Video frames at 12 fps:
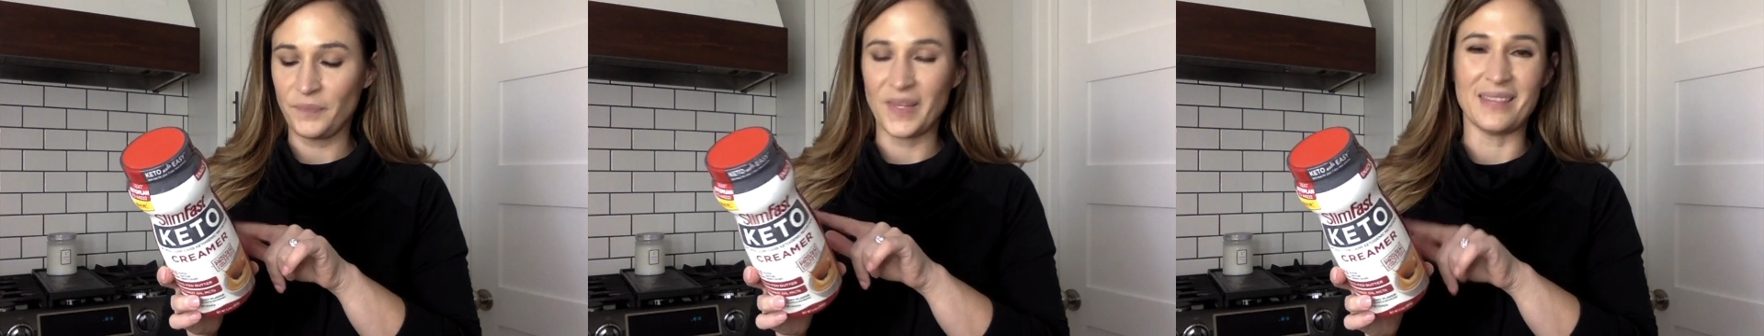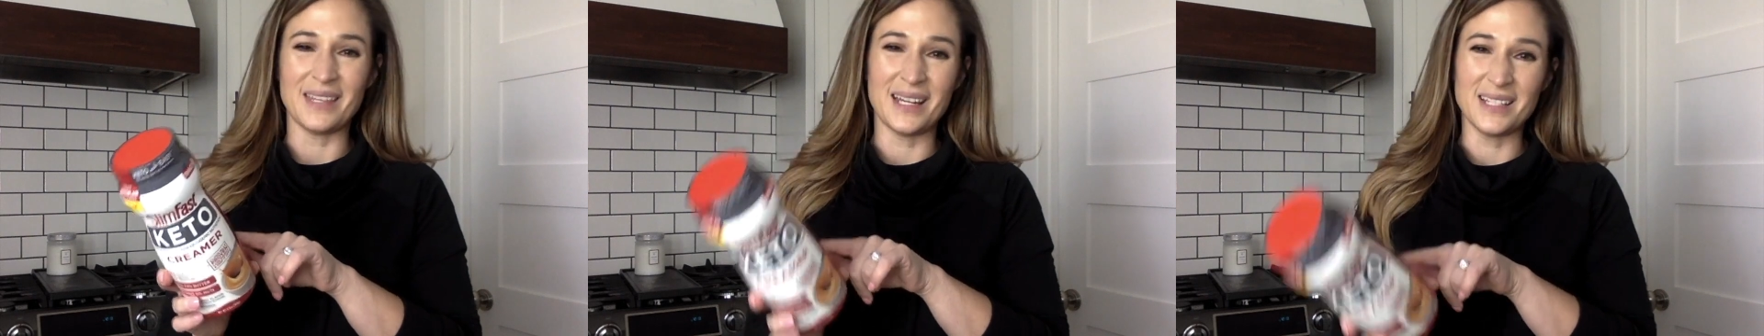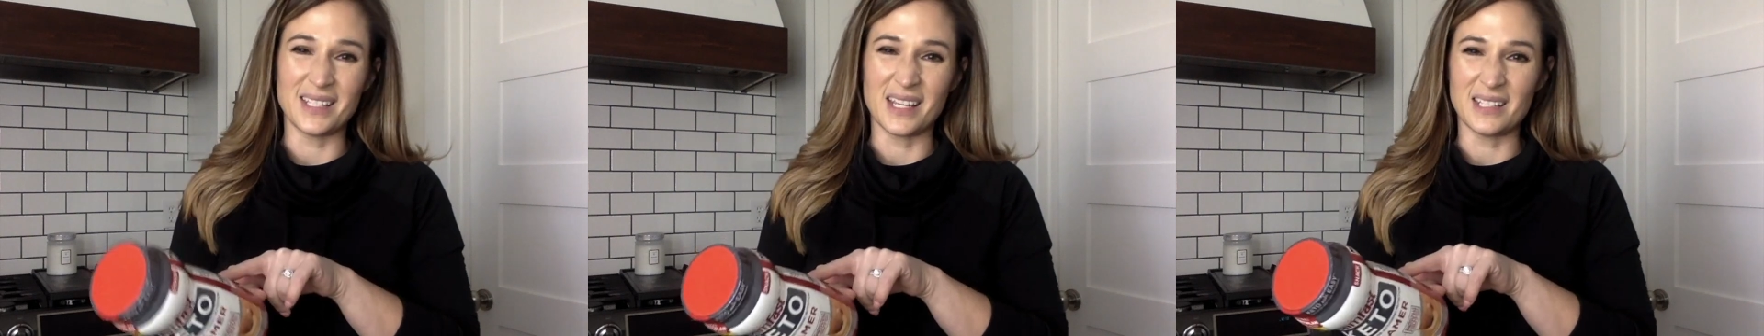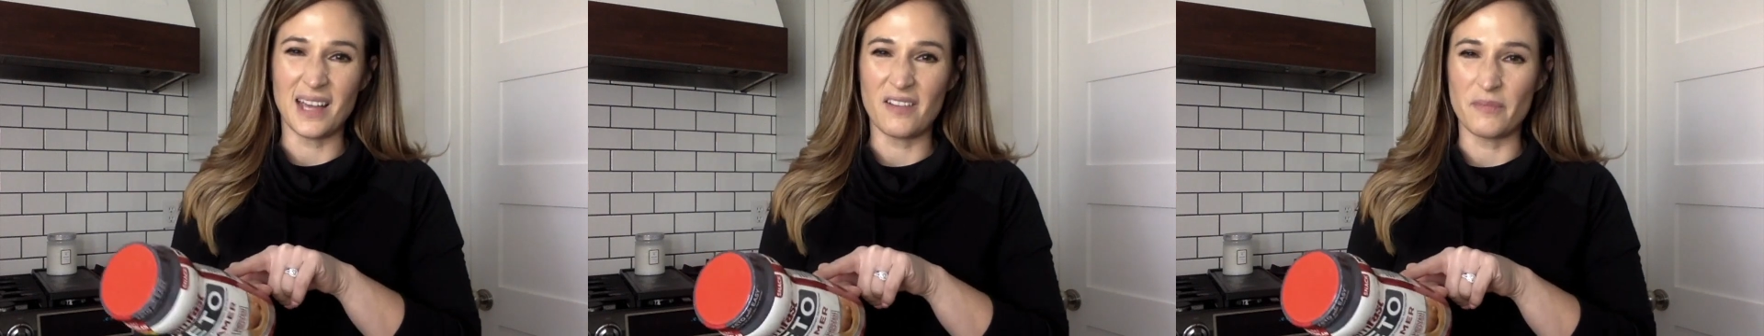and then it
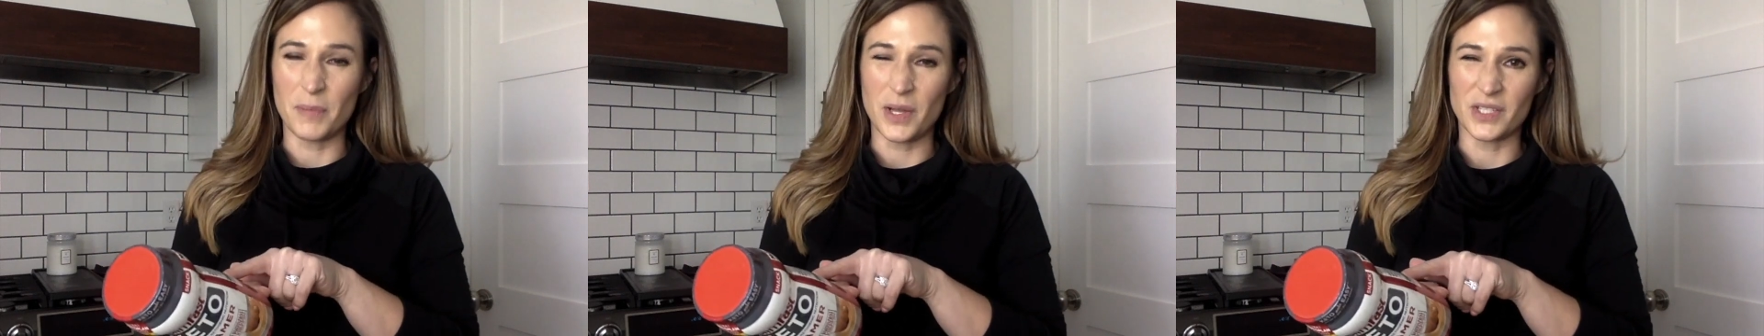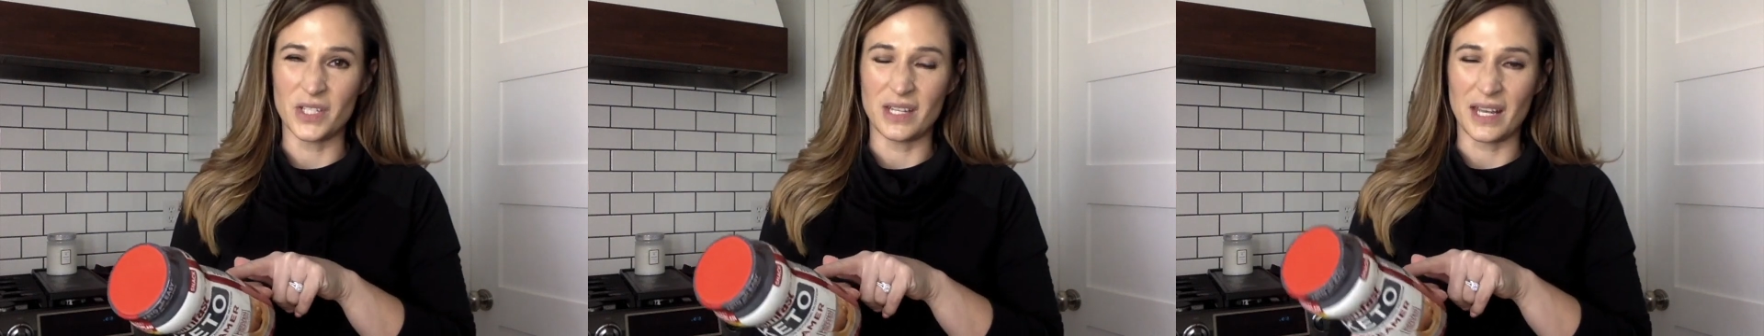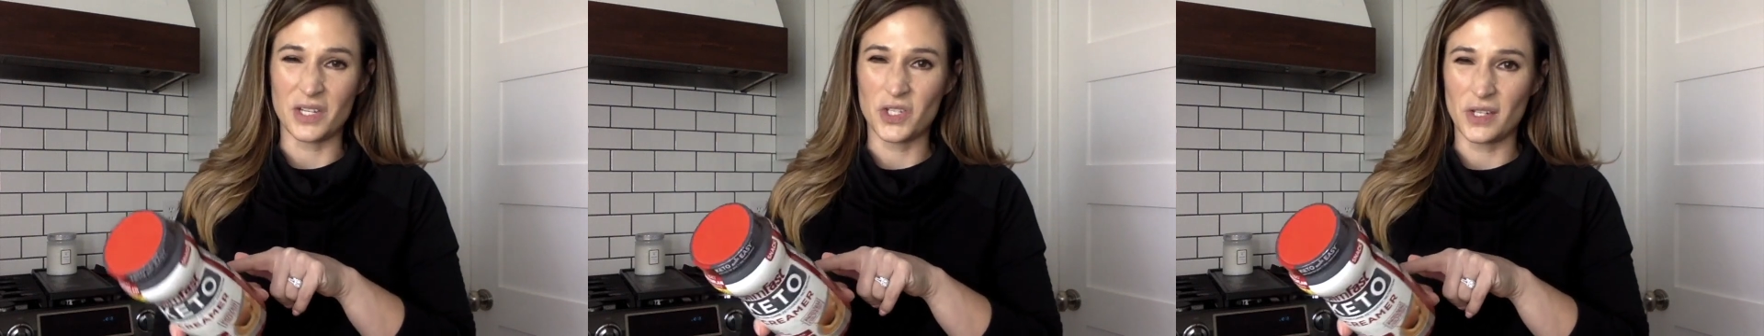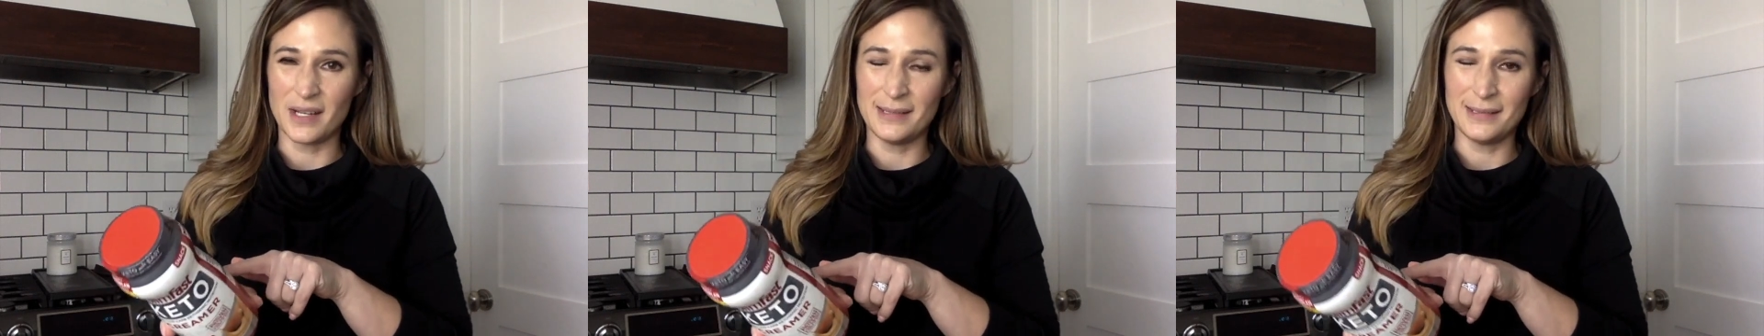does have
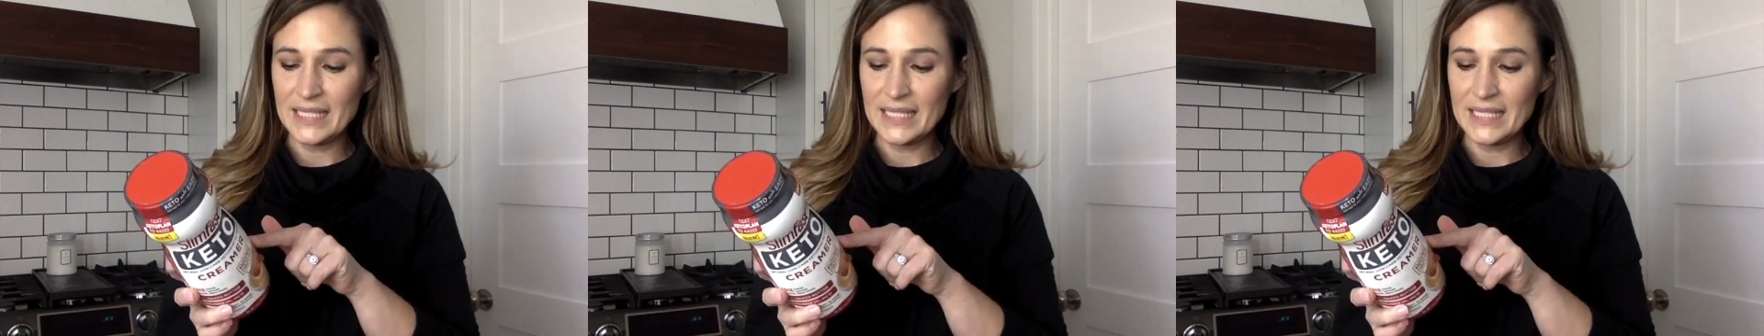maltodextrin,